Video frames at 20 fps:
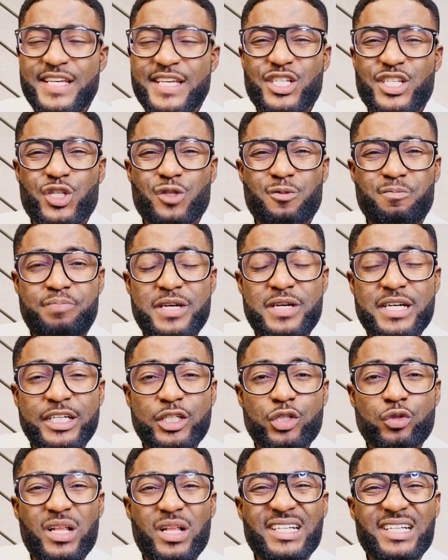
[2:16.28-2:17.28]

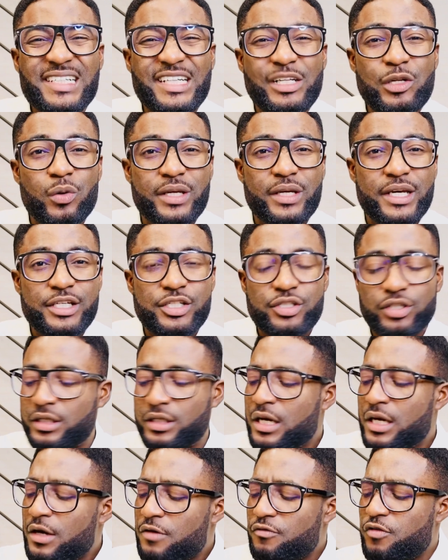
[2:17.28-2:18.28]
spiritual relocation
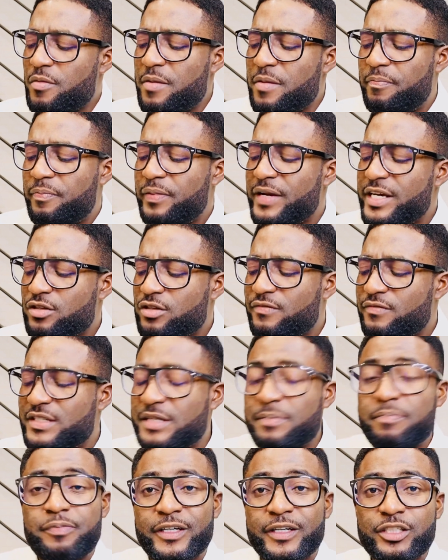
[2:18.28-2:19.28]
from a place of
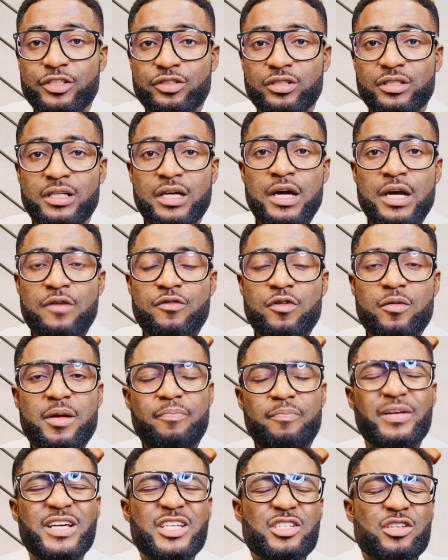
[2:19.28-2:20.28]
depression, from
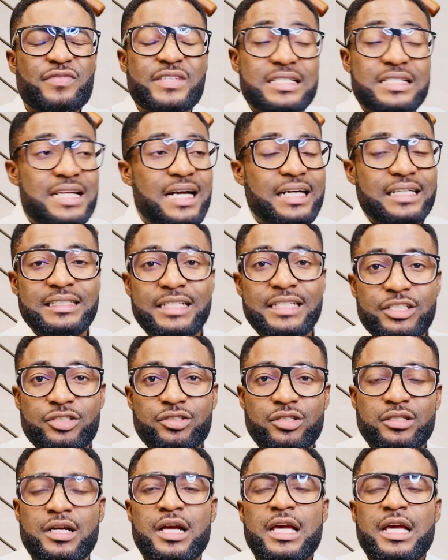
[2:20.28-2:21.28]
a place of
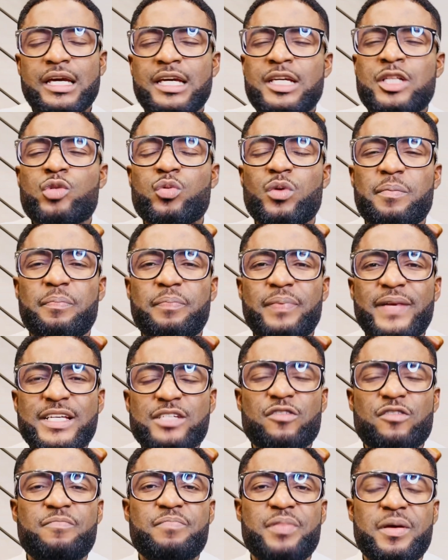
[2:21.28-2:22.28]
stagnation, into a
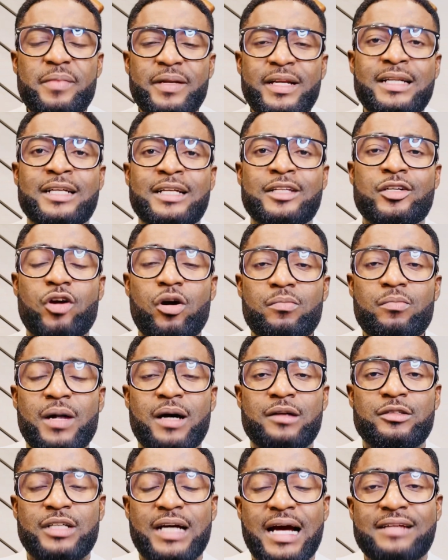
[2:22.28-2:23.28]
place of permanent
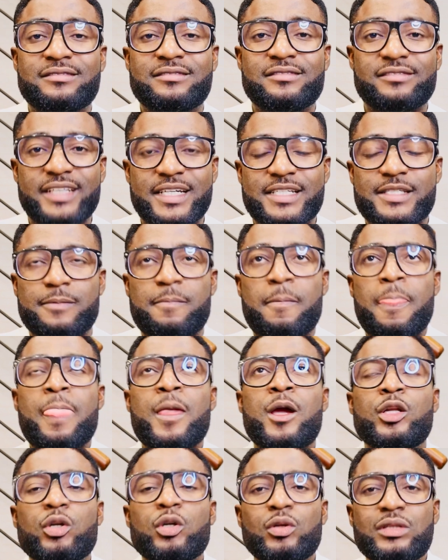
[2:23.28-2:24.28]
and rest.
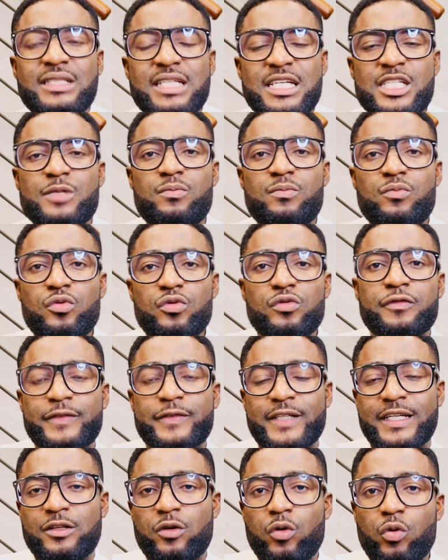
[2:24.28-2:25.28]
Now, this move
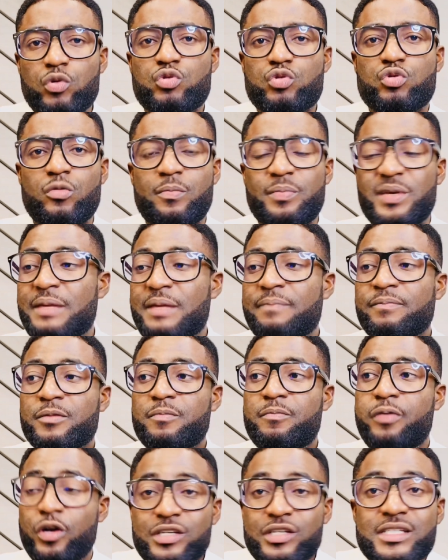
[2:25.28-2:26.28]
can also be
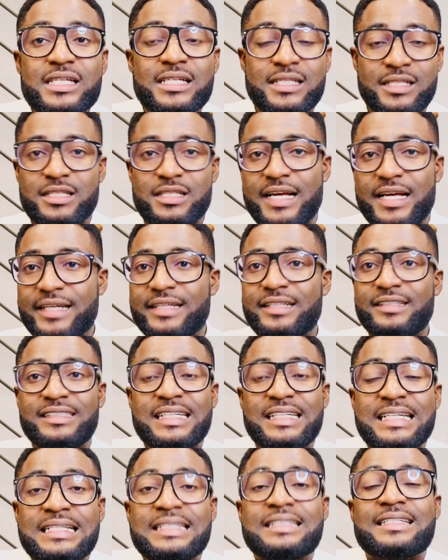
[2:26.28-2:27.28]
persons, like
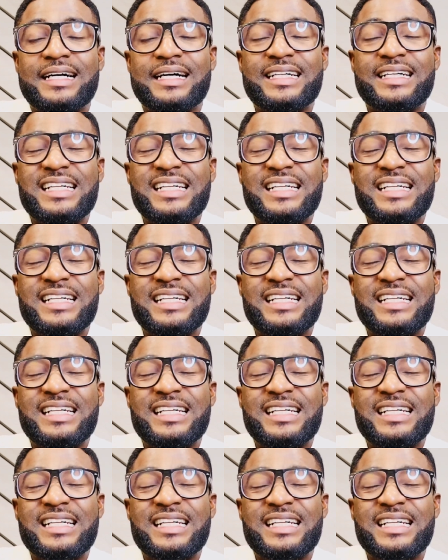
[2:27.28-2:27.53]
it